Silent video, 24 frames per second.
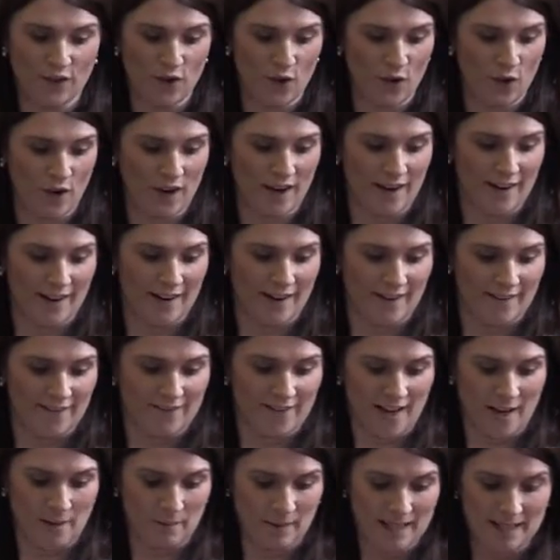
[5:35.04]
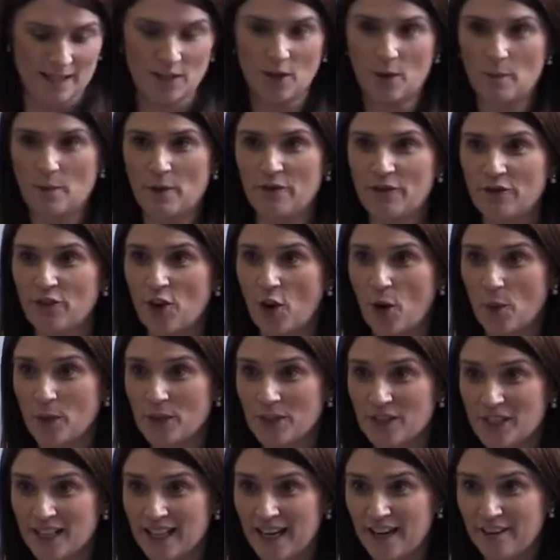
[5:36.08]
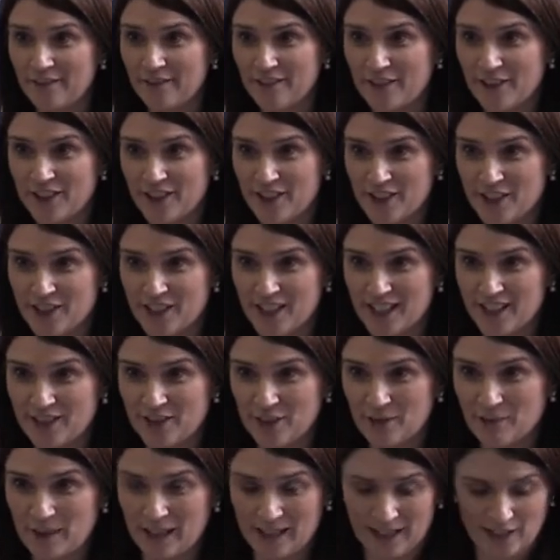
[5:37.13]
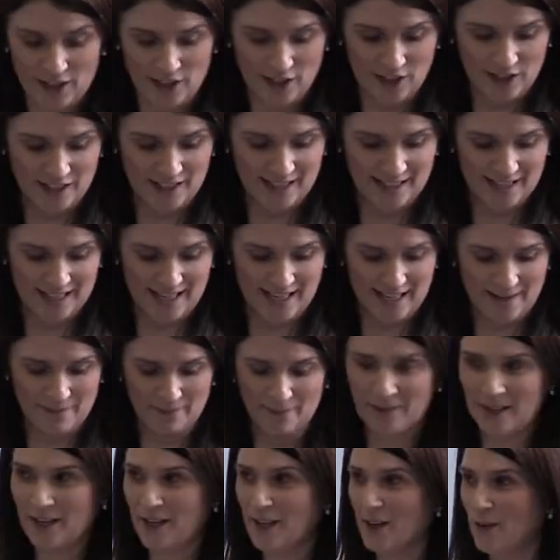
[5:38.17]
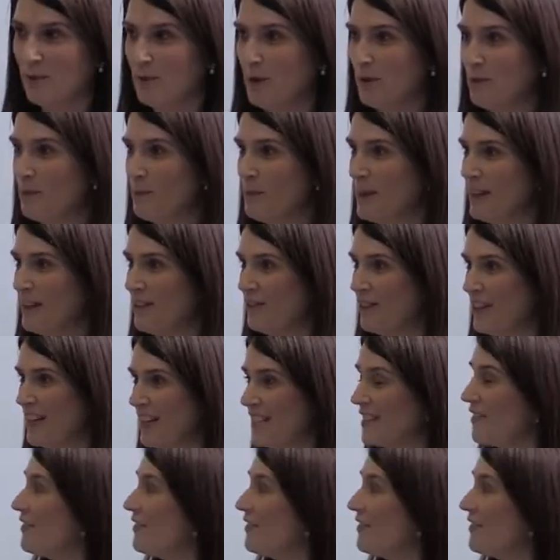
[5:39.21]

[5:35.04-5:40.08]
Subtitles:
for families coming forward to care for their children, because we would be in a very